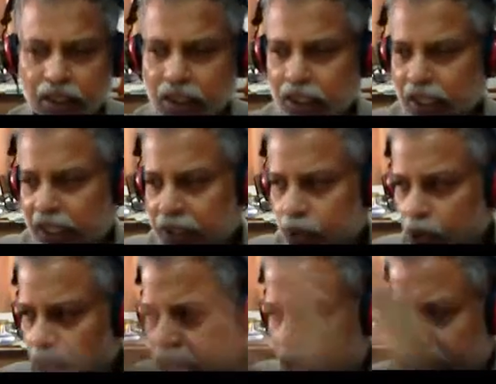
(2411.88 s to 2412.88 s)
and
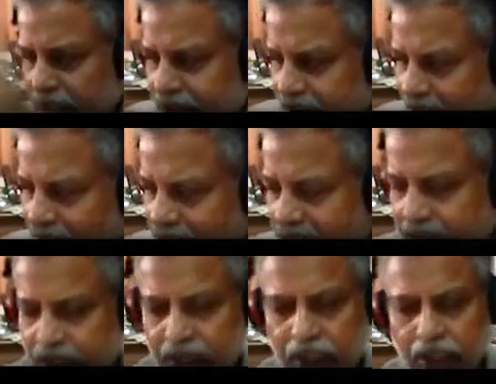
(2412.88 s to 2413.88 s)
those such slots
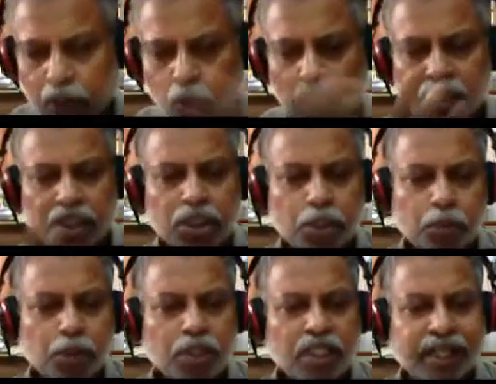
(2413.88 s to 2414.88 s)
were
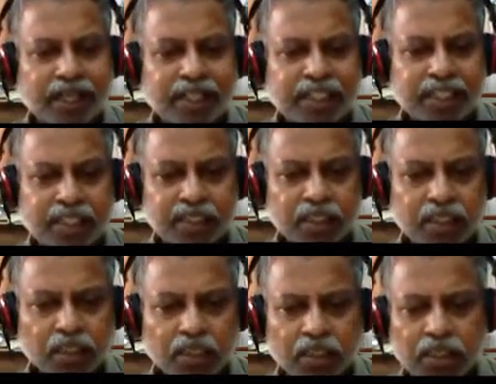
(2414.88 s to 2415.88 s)
distributed radially.
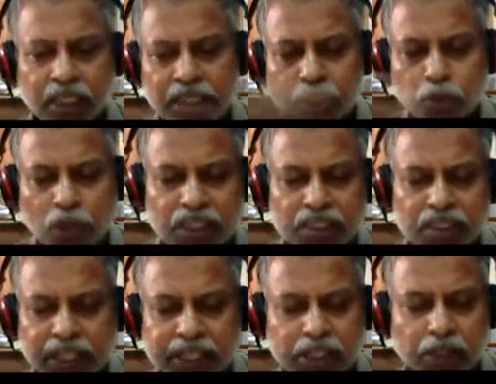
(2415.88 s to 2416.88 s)
That is what is the
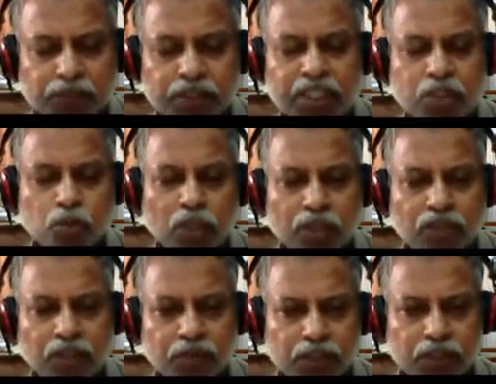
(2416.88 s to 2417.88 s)
kind of sketch what we
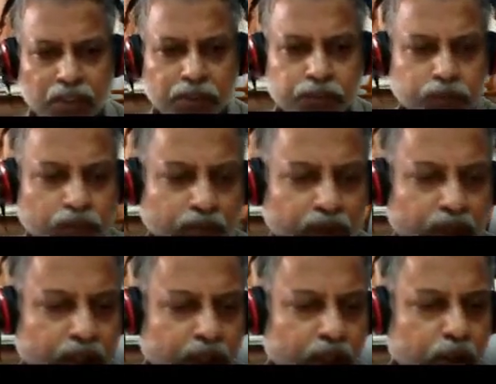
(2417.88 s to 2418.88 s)
have seen.
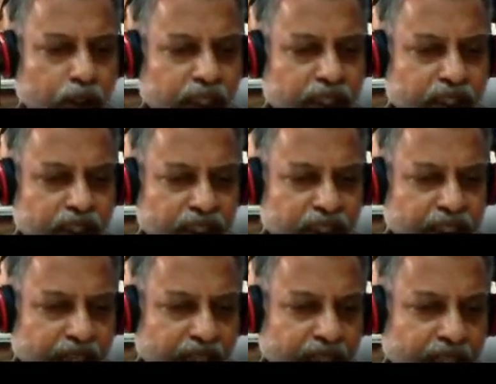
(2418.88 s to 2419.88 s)
You can see
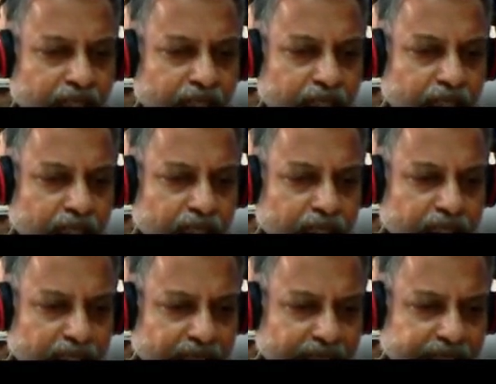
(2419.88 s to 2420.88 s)
here in
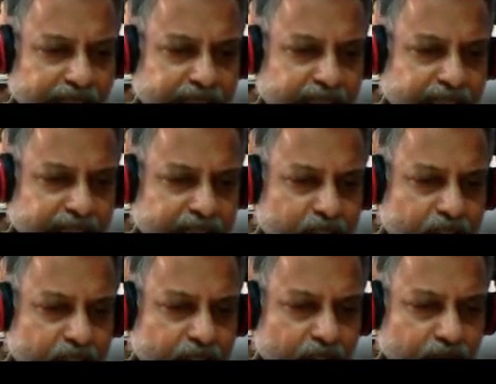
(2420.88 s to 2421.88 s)
a radial direction
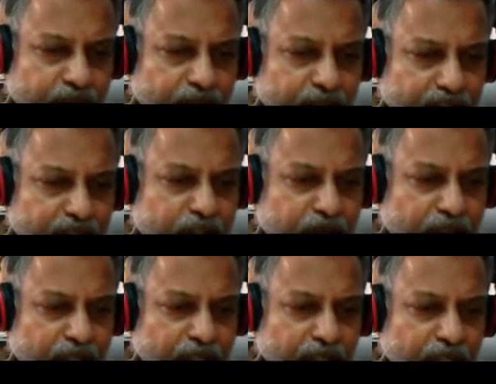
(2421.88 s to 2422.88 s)
itself in this
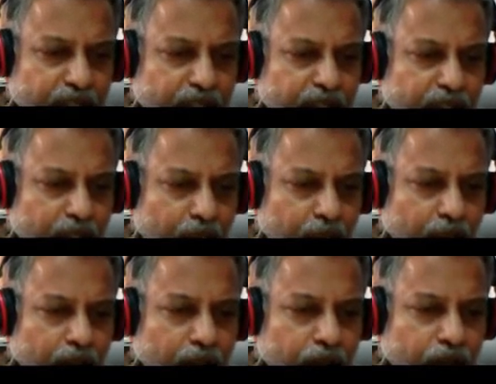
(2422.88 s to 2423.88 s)
figure there
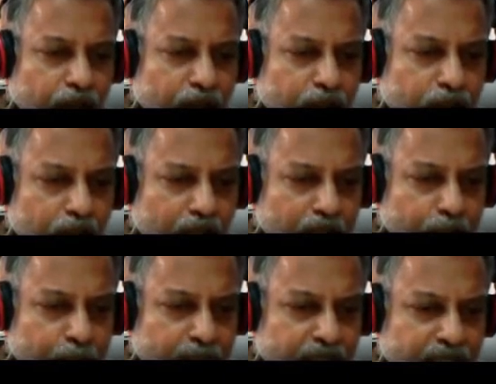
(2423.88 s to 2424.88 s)
are 5 slots,
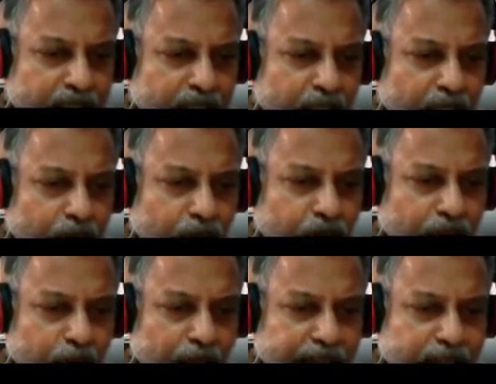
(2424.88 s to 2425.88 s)
means
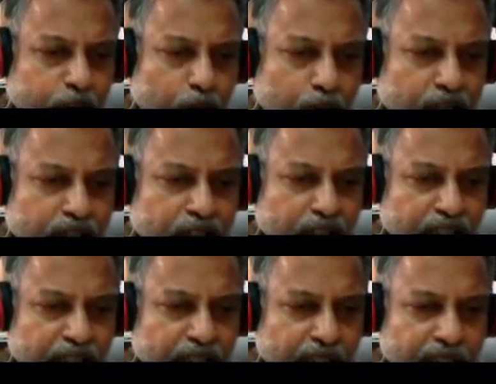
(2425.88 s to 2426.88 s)
5 light sources are
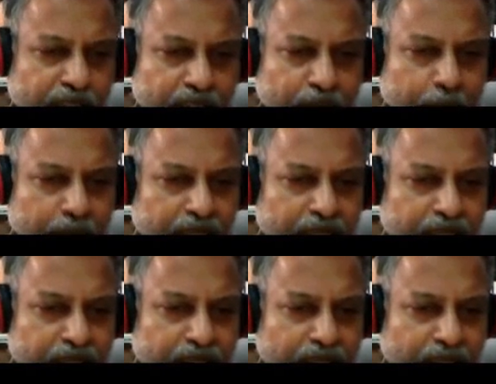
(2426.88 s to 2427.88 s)
there,
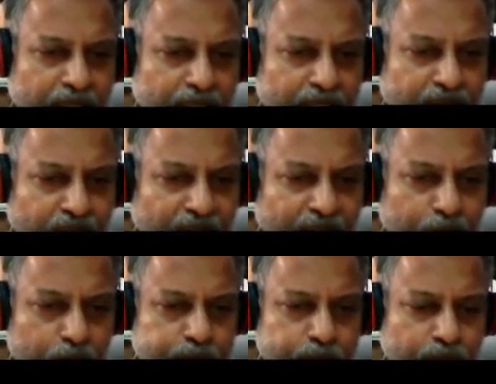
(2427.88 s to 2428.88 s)
means 5
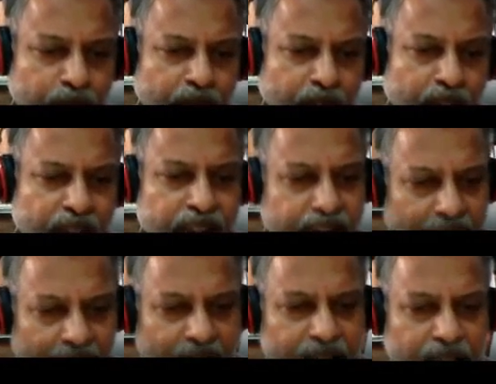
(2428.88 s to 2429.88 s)

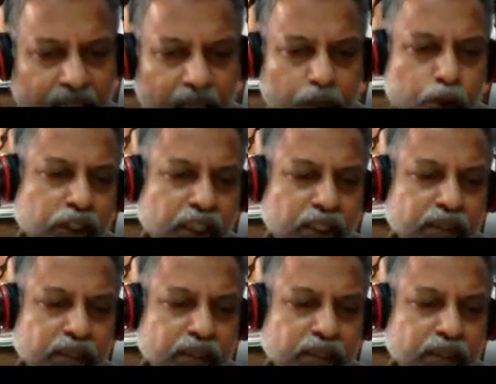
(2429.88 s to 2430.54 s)
receivers are also there.